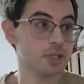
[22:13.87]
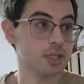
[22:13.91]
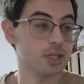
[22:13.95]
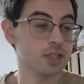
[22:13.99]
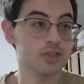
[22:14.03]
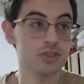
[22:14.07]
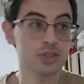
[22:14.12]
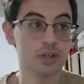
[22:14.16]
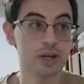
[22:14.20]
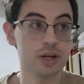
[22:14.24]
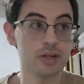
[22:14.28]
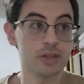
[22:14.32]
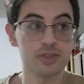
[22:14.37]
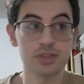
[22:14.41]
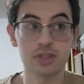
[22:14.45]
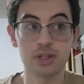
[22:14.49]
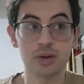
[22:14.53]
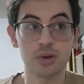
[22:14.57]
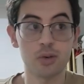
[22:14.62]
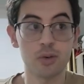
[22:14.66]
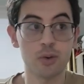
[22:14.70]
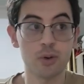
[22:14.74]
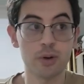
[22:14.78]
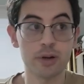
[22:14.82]
And so now he's
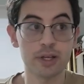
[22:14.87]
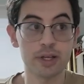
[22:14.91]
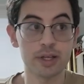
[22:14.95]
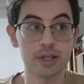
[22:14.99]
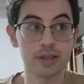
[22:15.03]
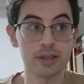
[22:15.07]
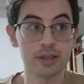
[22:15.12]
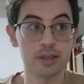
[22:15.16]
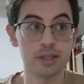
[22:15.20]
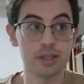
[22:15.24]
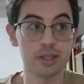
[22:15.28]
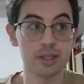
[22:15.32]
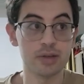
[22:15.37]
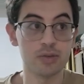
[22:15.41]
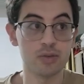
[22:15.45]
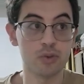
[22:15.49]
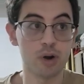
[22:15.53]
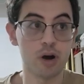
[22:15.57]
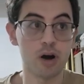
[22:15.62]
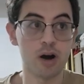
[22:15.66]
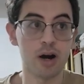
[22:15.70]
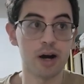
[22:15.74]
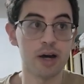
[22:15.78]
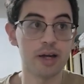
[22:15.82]
going to orient the
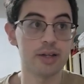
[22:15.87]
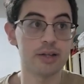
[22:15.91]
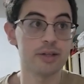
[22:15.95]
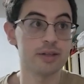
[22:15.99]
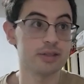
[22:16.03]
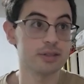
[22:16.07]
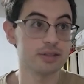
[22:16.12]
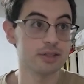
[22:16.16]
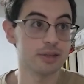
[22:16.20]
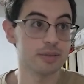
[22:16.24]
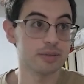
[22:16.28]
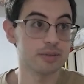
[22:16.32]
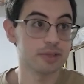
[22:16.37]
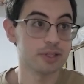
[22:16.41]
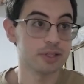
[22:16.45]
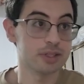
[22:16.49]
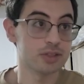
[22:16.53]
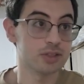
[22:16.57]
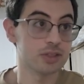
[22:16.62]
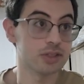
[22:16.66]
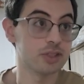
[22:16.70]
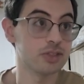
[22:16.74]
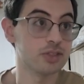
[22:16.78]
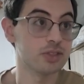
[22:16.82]
rod. Yep,
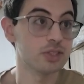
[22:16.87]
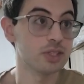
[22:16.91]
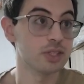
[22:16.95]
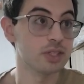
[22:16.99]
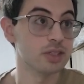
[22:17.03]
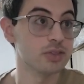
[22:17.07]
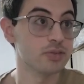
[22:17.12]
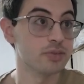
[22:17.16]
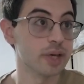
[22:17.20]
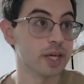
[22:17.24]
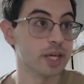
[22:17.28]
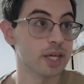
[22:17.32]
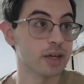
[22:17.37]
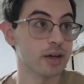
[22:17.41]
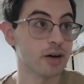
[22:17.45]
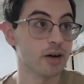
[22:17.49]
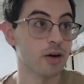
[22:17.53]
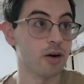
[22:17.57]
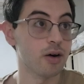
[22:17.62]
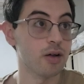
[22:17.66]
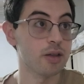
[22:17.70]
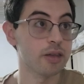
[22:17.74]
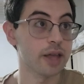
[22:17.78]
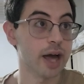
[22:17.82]
as you can see, he's making
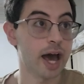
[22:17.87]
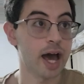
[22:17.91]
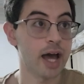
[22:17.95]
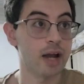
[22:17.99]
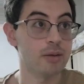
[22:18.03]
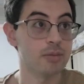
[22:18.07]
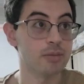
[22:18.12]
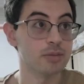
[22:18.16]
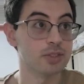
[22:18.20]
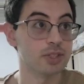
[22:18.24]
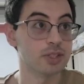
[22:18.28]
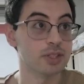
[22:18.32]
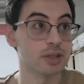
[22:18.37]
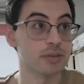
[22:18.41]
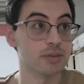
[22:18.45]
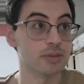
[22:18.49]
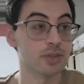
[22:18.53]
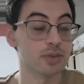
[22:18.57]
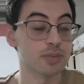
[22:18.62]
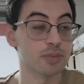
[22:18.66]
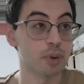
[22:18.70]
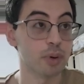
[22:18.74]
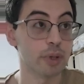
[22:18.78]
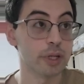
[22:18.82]
all the atoms in them
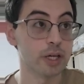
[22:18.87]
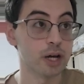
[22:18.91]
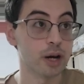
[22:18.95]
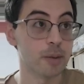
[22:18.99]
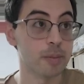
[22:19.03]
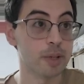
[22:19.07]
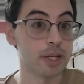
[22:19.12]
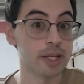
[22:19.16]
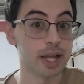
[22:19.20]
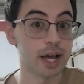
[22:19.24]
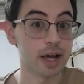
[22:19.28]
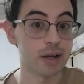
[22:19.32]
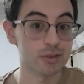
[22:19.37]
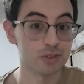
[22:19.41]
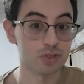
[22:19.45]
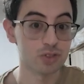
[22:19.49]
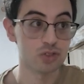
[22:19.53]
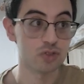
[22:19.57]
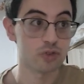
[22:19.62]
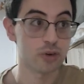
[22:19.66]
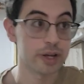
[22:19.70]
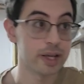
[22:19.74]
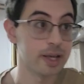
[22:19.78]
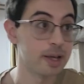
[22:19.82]
point up and down
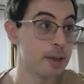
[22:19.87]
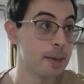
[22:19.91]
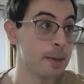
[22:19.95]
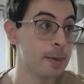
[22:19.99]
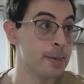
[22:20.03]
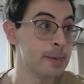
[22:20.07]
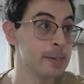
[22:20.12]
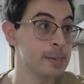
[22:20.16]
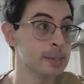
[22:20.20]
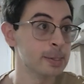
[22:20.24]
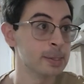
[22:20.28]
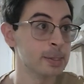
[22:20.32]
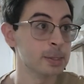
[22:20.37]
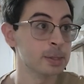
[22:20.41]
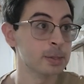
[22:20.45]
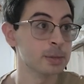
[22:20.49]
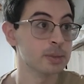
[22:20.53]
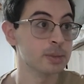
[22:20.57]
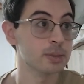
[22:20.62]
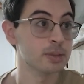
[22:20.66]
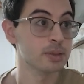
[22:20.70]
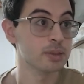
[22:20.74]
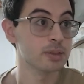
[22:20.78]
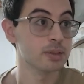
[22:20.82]
straight.
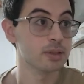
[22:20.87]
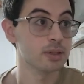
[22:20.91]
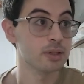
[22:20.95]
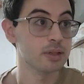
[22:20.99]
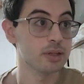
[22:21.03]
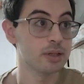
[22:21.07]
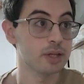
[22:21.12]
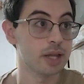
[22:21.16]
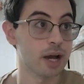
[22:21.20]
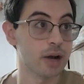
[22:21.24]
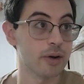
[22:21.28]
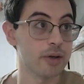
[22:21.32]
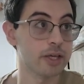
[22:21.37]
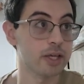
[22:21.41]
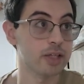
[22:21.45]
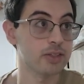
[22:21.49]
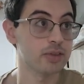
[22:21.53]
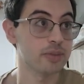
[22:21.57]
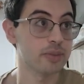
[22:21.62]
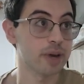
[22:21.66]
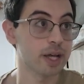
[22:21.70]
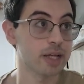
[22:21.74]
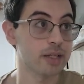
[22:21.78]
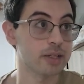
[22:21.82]
Now he has
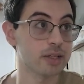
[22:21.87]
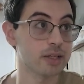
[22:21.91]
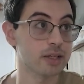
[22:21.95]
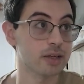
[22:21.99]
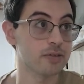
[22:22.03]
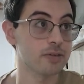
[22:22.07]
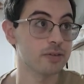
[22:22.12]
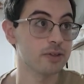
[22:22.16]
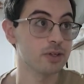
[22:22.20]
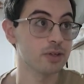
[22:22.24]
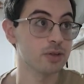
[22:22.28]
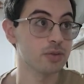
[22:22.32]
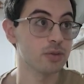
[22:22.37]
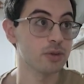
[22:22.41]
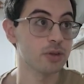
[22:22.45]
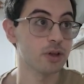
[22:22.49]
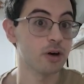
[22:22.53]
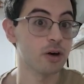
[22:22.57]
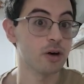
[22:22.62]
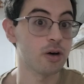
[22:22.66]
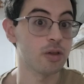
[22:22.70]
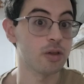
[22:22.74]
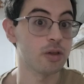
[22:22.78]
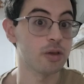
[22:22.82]
a magnetic field with
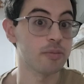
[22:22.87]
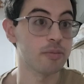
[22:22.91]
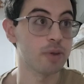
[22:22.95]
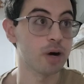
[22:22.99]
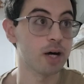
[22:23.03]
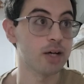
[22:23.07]
all the